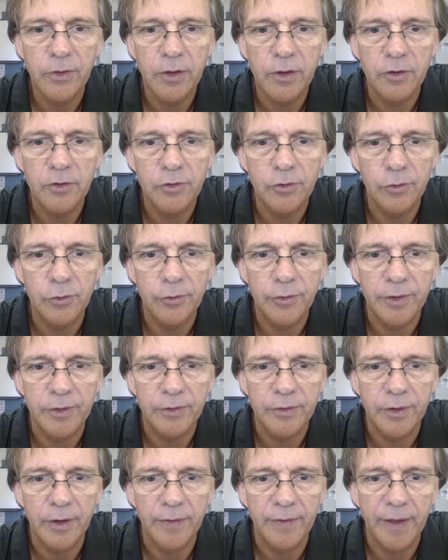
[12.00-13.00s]
And so you could draw
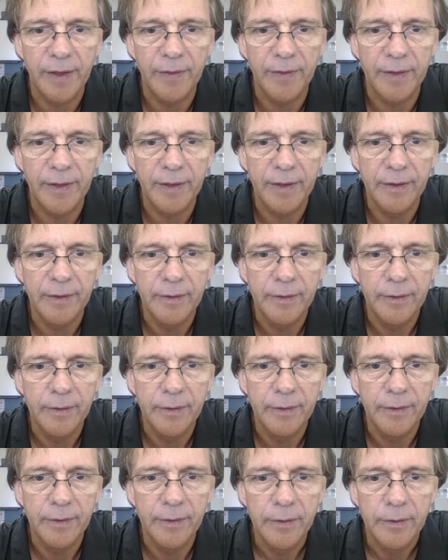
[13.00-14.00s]
things like that there,
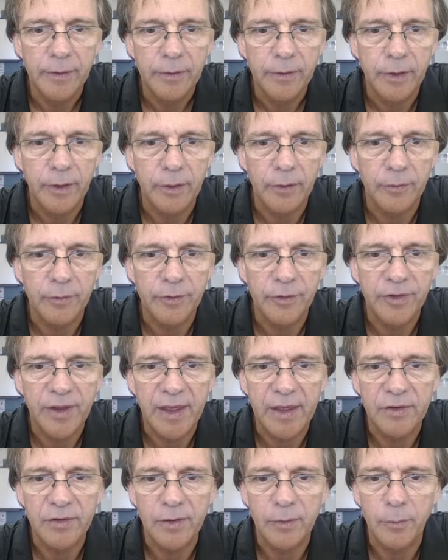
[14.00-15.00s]
going off on a
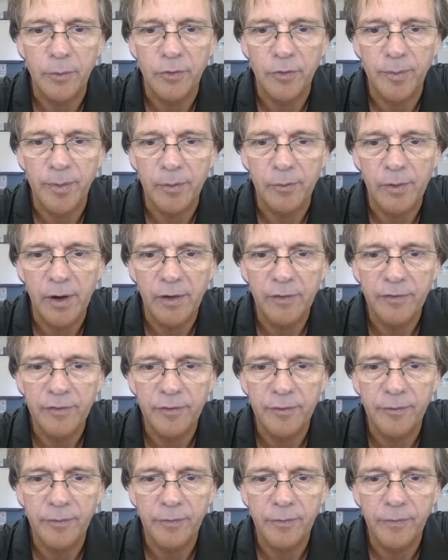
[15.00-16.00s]
tangent. That one's a bit
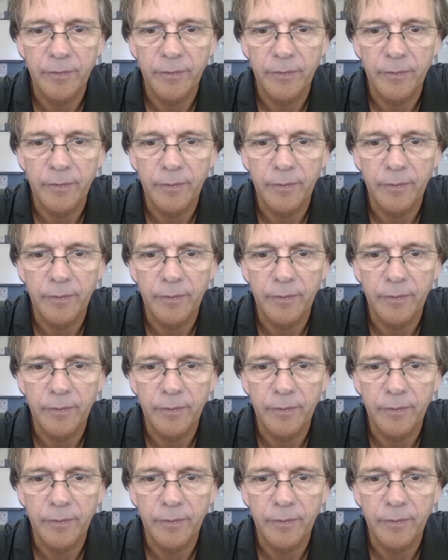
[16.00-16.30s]
rough.